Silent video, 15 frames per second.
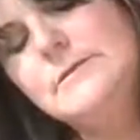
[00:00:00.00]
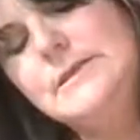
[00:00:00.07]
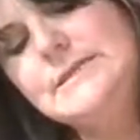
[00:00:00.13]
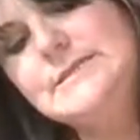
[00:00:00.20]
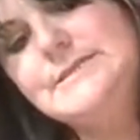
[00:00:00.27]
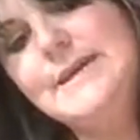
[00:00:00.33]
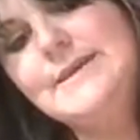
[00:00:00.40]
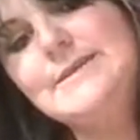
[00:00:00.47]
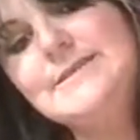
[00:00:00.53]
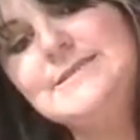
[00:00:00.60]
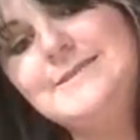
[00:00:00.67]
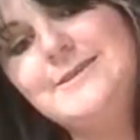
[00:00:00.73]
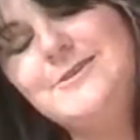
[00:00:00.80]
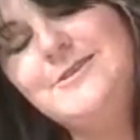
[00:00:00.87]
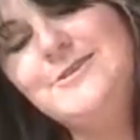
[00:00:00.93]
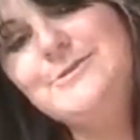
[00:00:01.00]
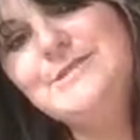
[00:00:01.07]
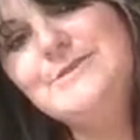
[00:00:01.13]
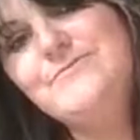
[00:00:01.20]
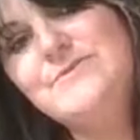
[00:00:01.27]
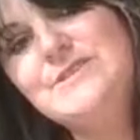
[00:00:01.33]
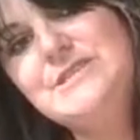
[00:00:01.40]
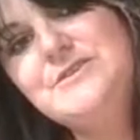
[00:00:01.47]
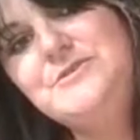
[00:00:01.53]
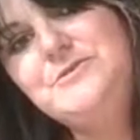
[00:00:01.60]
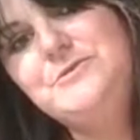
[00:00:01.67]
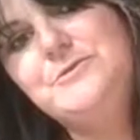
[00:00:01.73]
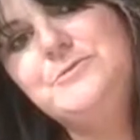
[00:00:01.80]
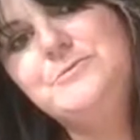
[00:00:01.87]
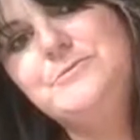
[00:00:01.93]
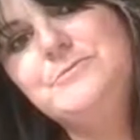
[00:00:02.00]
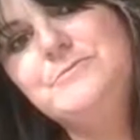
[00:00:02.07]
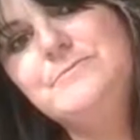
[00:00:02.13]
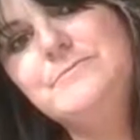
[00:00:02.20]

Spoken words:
This deck is inclusive too.